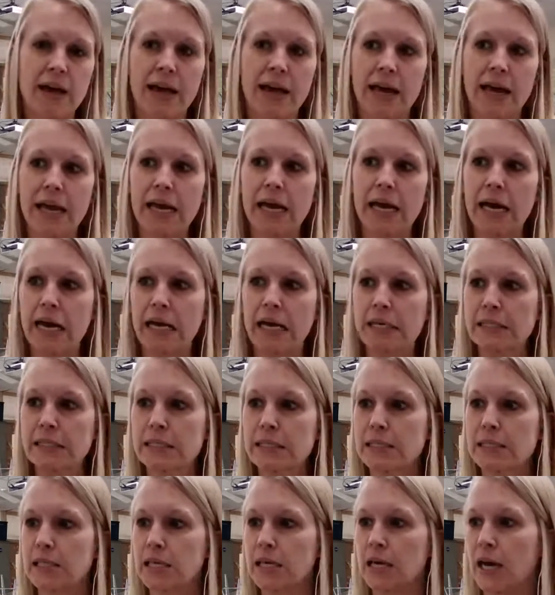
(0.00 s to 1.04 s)

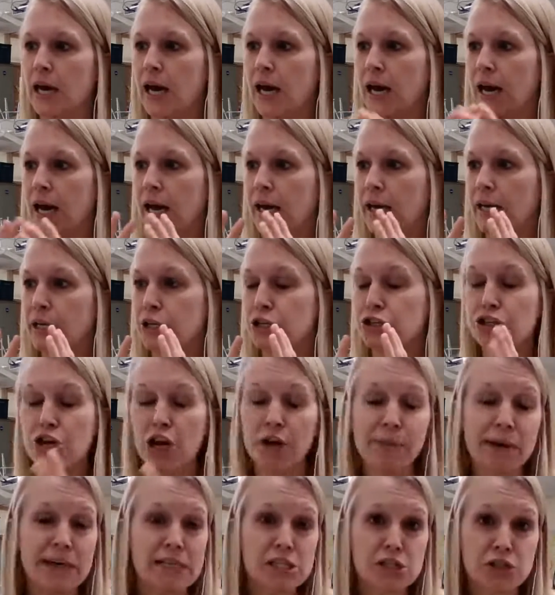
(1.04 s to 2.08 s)
And I share
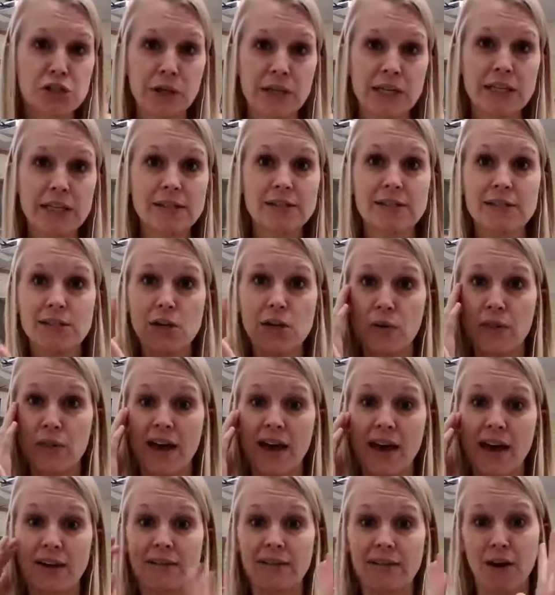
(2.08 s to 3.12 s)
my screen so
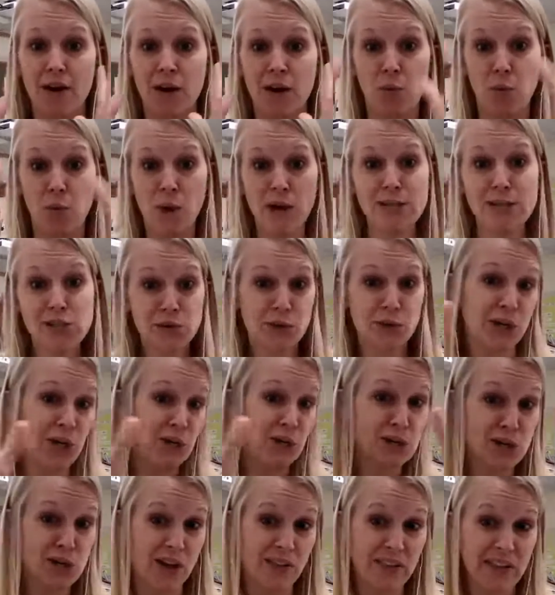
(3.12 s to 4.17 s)
that on one screen, you
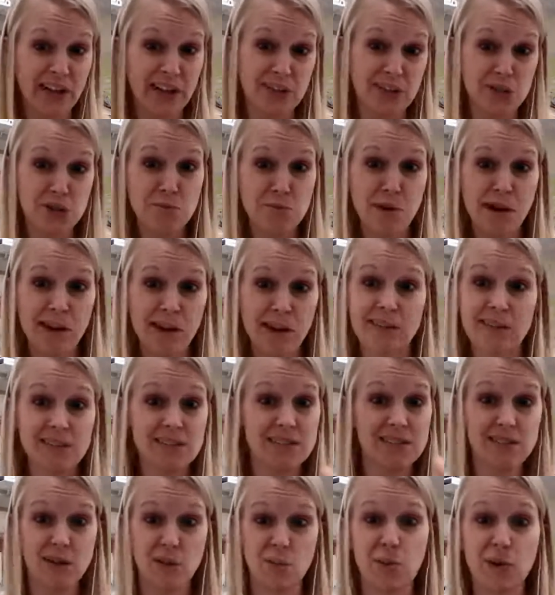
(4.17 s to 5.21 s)
saw that I had two
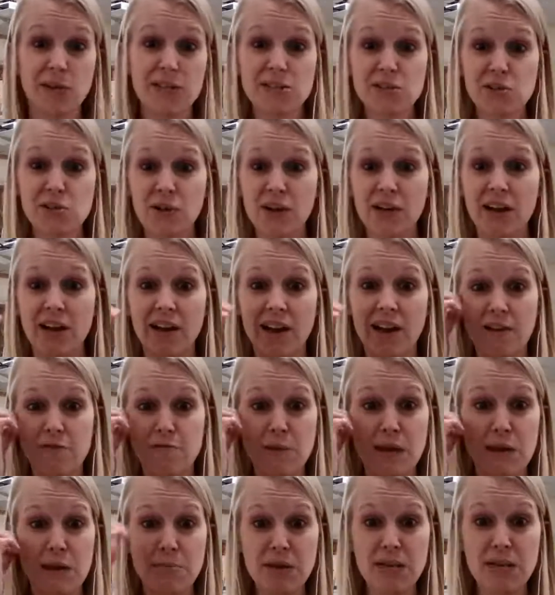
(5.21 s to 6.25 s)
monitors. On one screen, I have
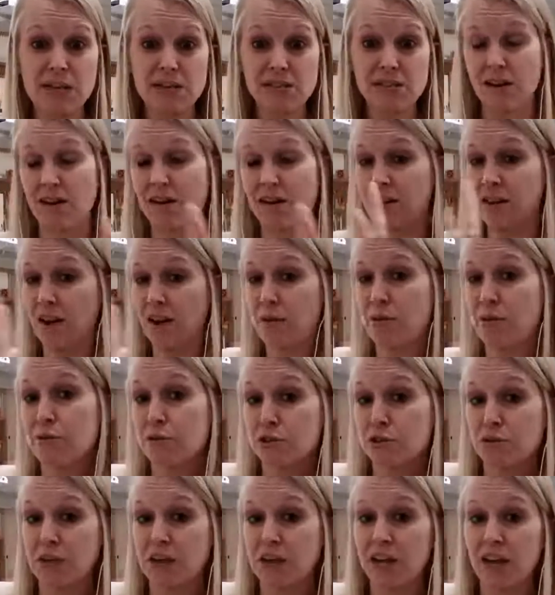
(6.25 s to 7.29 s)
my meet. On the other
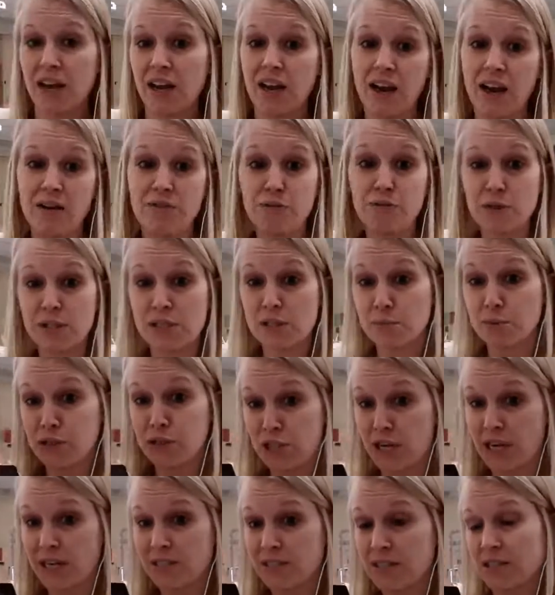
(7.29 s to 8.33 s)
screen, I have what's
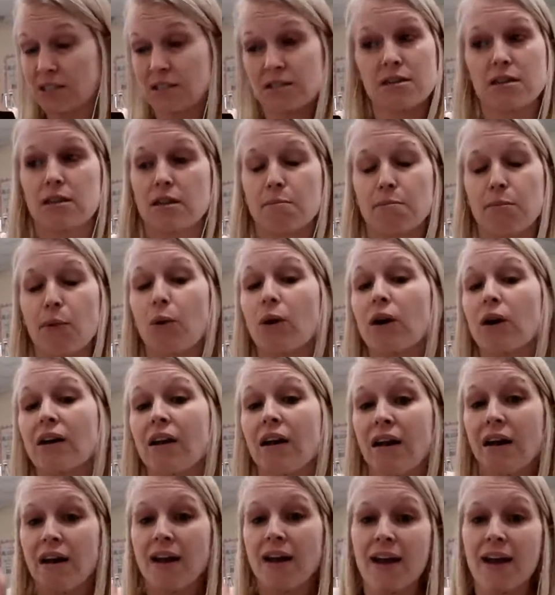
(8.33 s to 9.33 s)
projected to the board.